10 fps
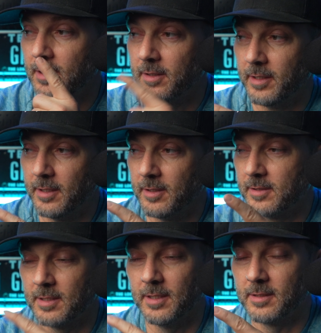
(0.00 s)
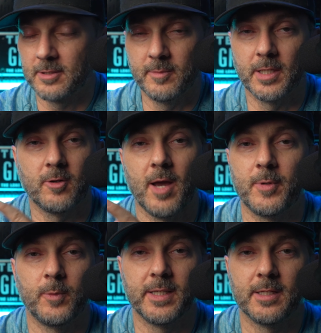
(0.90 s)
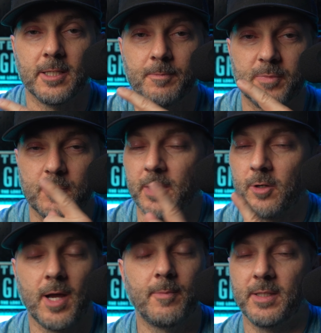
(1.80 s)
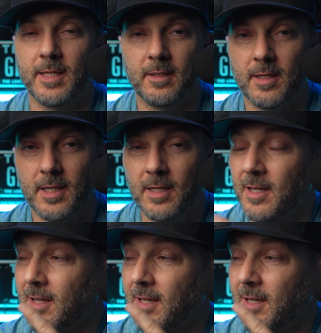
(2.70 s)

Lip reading: it's going to be a crappy weekend. It's been a crappy day today,